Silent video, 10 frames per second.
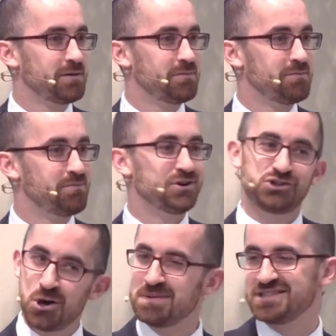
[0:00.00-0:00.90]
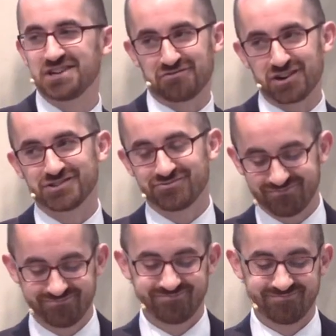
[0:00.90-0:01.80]
But Job is different.
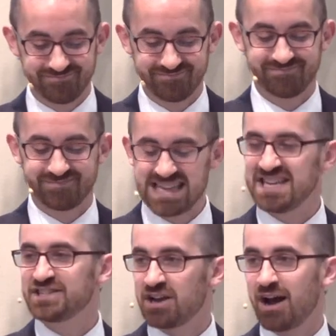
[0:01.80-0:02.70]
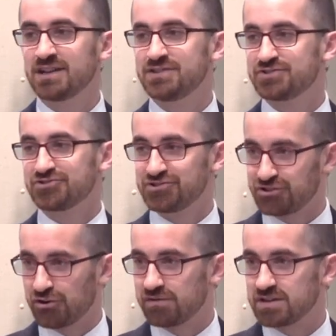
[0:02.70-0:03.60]
He's God's
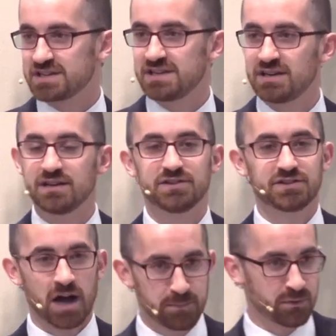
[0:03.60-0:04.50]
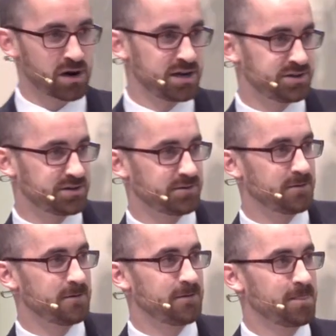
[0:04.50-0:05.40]
servant. He is upright.
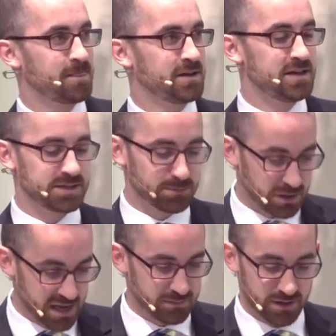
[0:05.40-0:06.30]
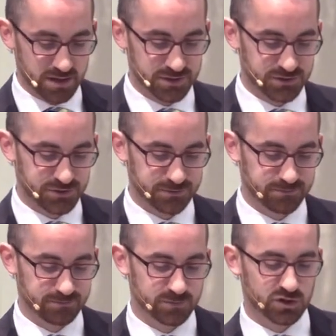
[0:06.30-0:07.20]
He is blameless.
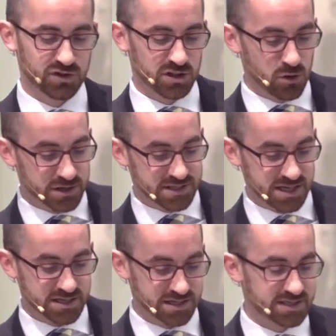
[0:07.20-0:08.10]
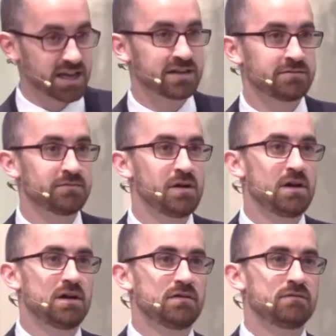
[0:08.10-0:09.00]
So the Lord said to Satan,
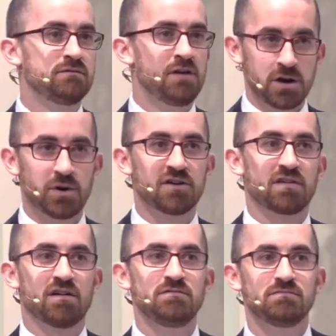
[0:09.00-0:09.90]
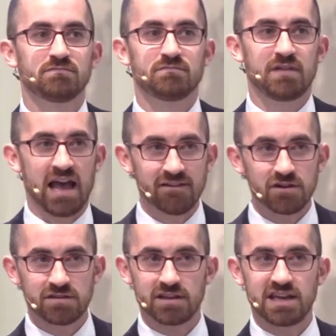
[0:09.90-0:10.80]
"Very well then,
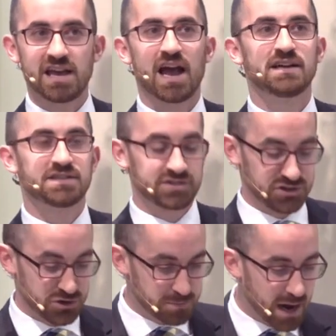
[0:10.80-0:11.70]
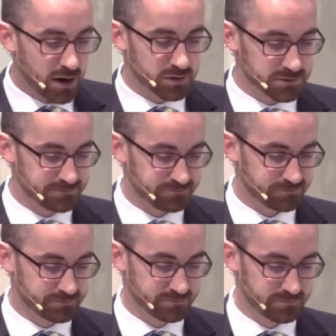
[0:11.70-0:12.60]
everything he has is in your power,
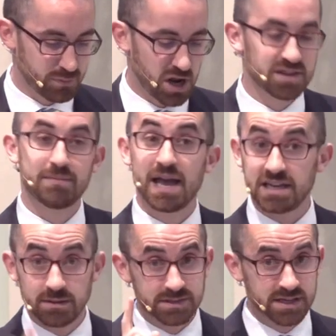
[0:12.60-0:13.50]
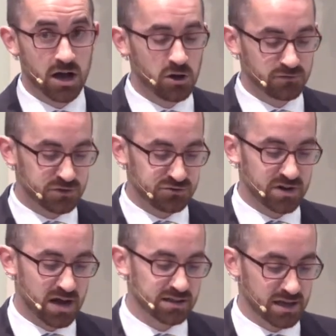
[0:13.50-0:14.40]
but on the man himself do
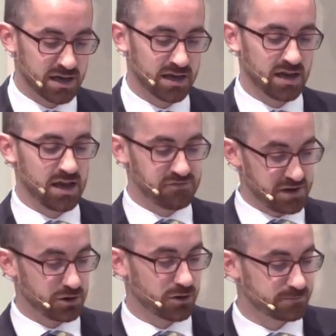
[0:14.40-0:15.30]
not lay a finger."